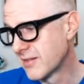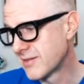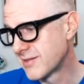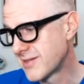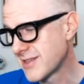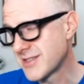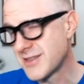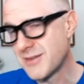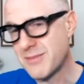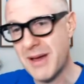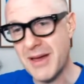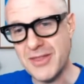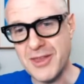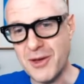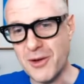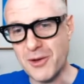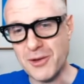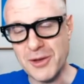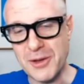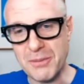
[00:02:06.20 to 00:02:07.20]
just about
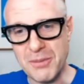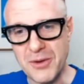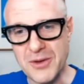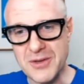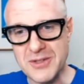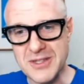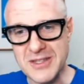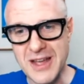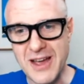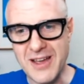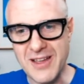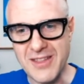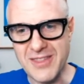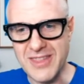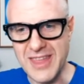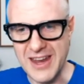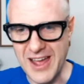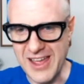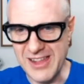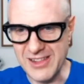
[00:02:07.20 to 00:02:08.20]
the only person
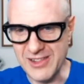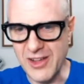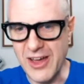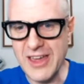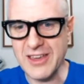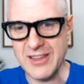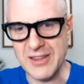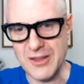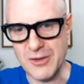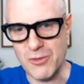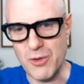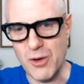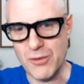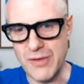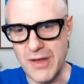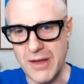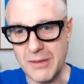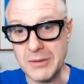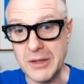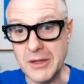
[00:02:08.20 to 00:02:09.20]
that I like in the royal
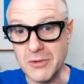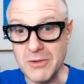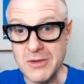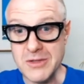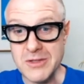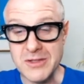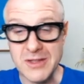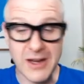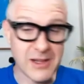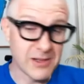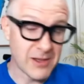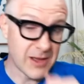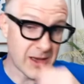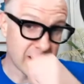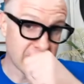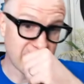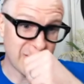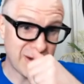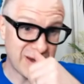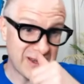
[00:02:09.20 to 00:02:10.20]
family, and the reason that I
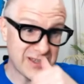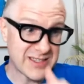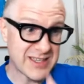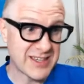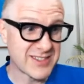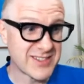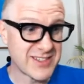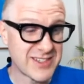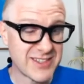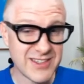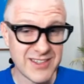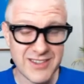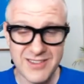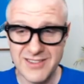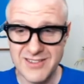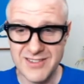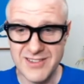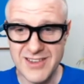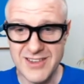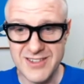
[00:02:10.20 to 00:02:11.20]
like her is that she
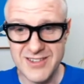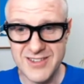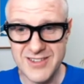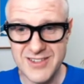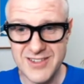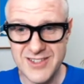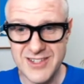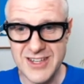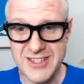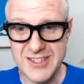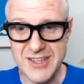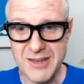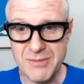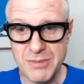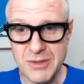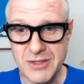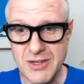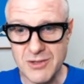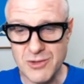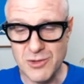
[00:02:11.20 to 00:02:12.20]
just shuts
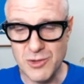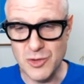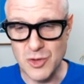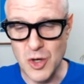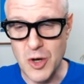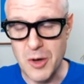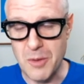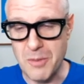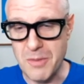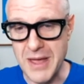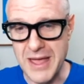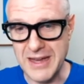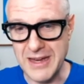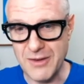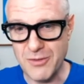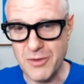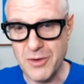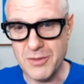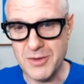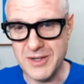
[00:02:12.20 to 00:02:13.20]
up and does her job, and
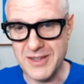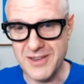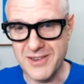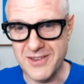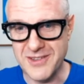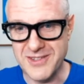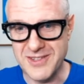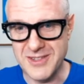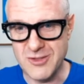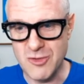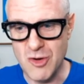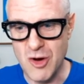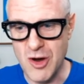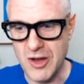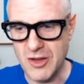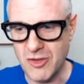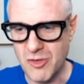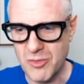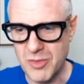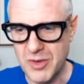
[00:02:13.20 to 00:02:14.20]
everybody else is
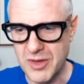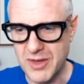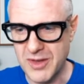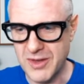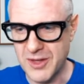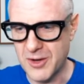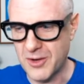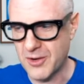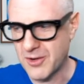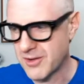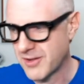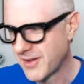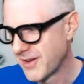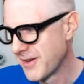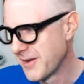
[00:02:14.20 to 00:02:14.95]
trying to be, you know,